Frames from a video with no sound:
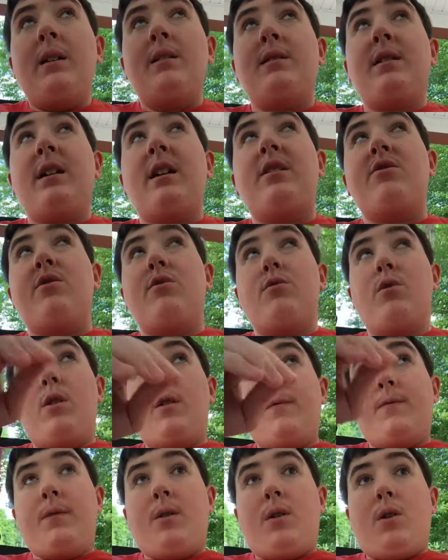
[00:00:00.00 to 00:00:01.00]
ticked you
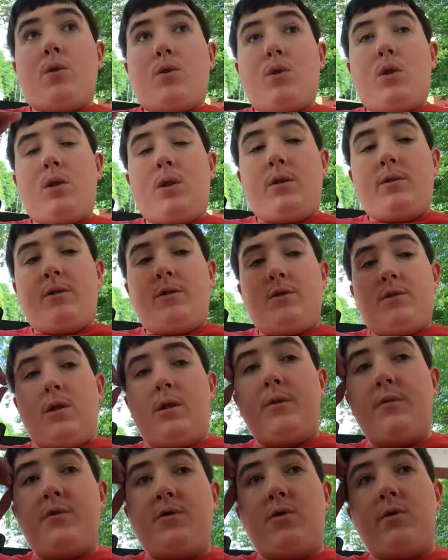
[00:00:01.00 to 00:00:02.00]
off, got on your
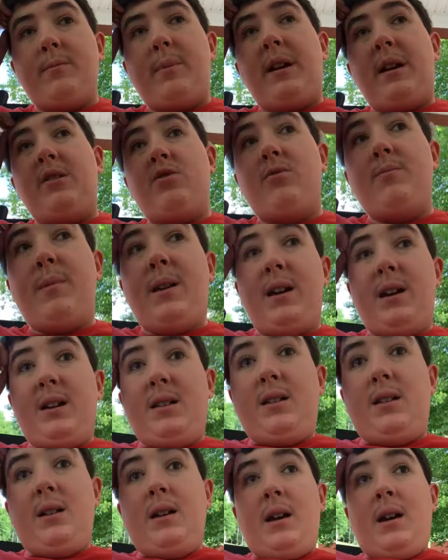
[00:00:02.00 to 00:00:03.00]
nerves, or made you
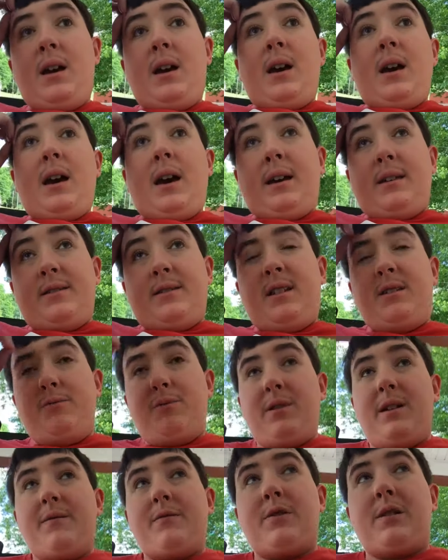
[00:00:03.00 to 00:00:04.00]
mad? Has
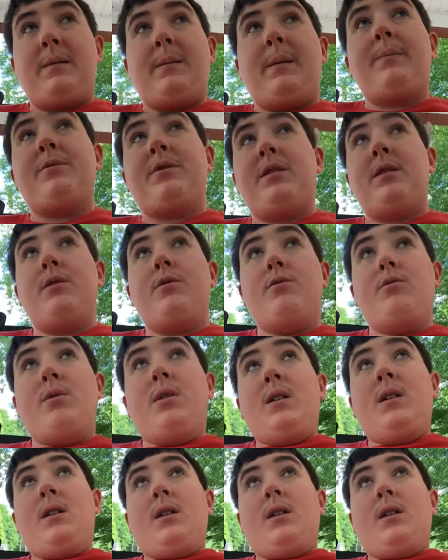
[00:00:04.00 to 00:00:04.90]
anyone ever come up to you